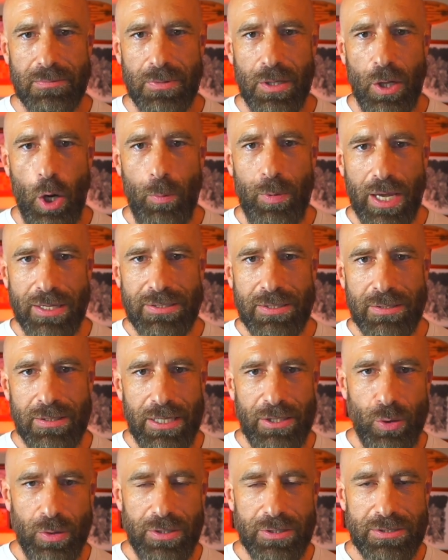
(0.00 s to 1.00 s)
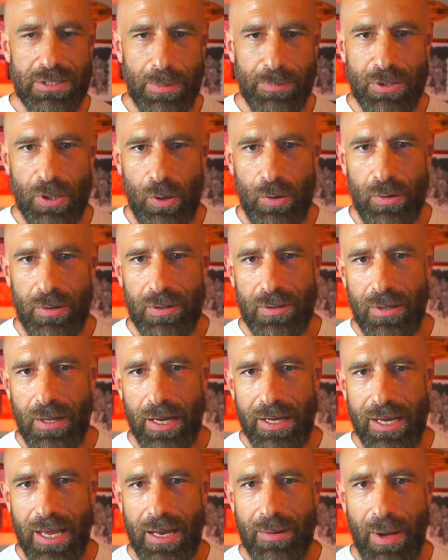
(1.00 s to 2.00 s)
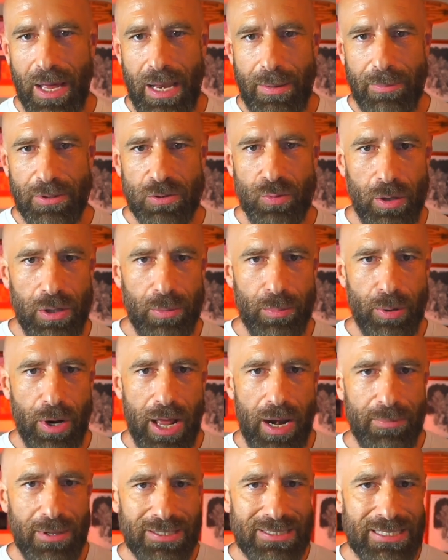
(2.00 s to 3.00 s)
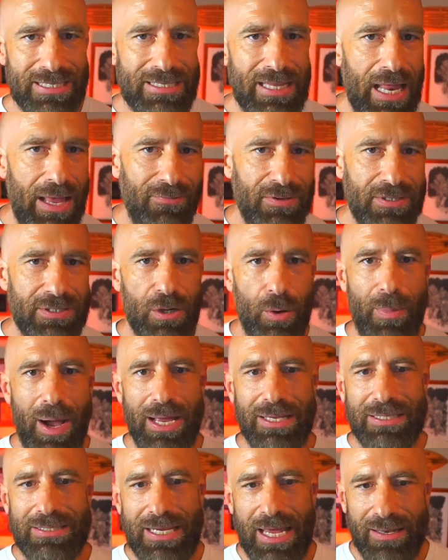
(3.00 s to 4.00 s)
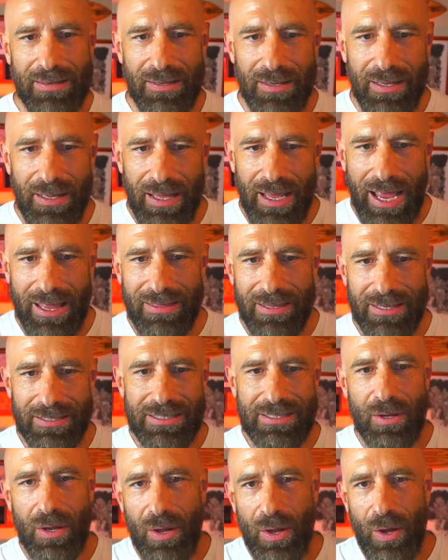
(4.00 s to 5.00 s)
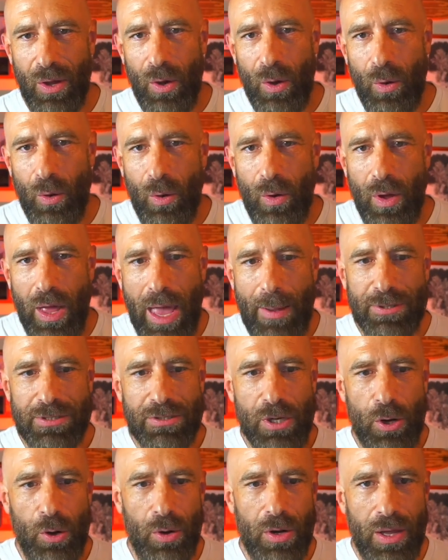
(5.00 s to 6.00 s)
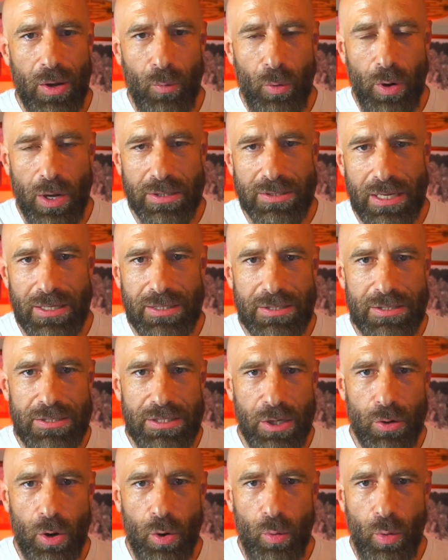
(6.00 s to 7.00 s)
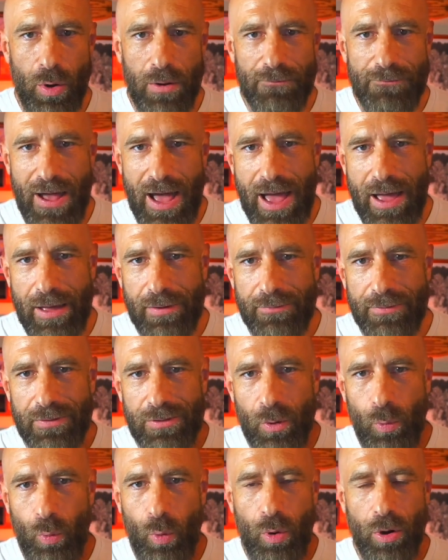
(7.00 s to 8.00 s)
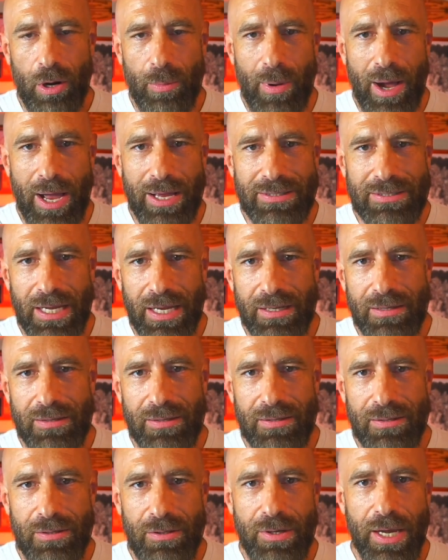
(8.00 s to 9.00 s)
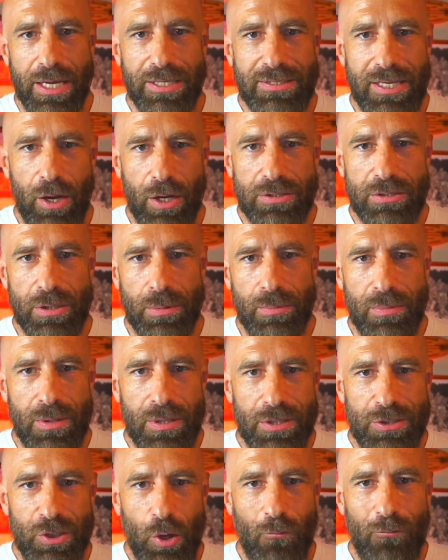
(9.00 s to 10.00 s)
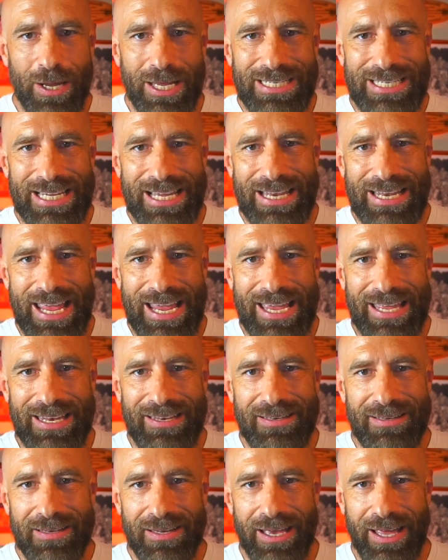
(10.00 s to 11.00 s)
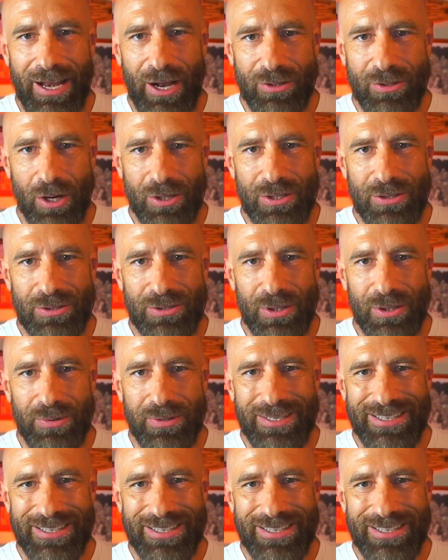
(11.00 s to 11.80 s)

Hope you guys enjoyed this episode. Again, my name is William Branham. This is the Navy SEAL Mindset, and this episode was 015, the warrior mindset. You guys stay awesome. Don't forget to get naked, and I'll talk to you soon.